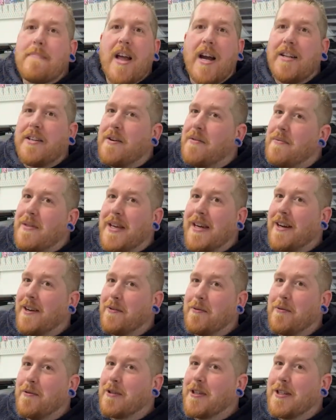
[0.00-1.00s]
I don't think I
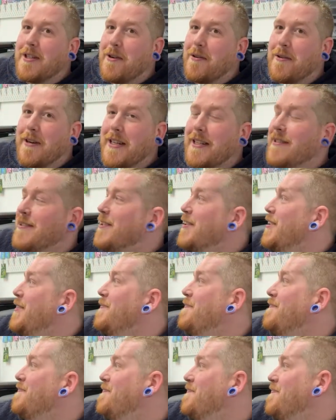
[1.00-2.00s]

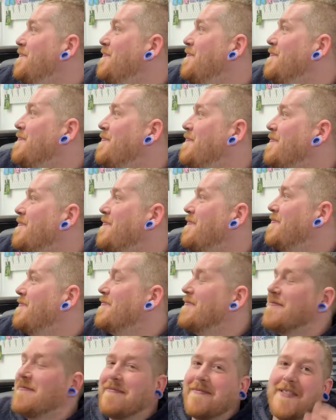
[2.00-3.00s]
ordered
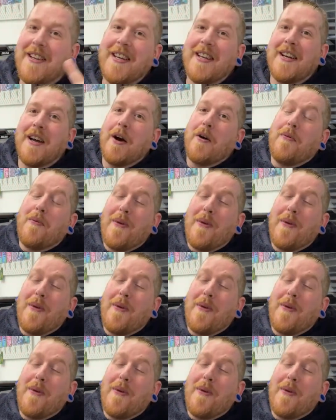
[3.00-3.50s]
orange.